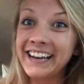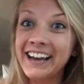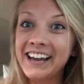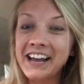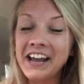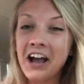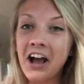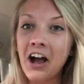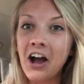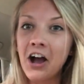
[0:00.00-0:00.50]

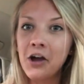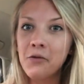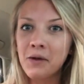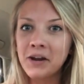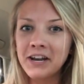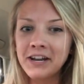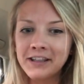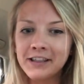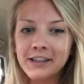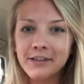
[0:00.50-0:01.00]
like I
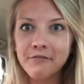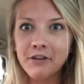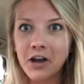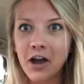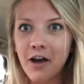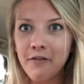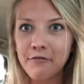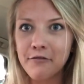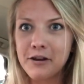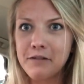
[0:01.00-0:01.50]
went into
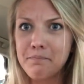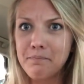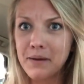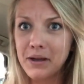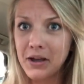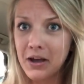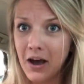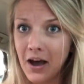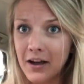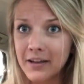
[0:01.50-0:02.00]
recovery
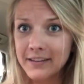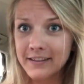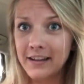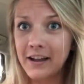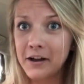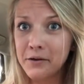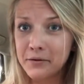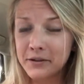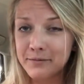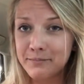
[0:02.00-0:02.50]
because
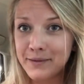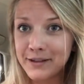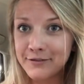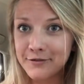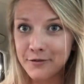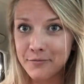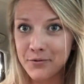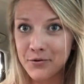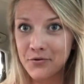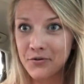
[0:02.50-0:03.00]
I was
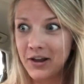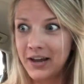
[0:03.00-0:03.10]
miserable.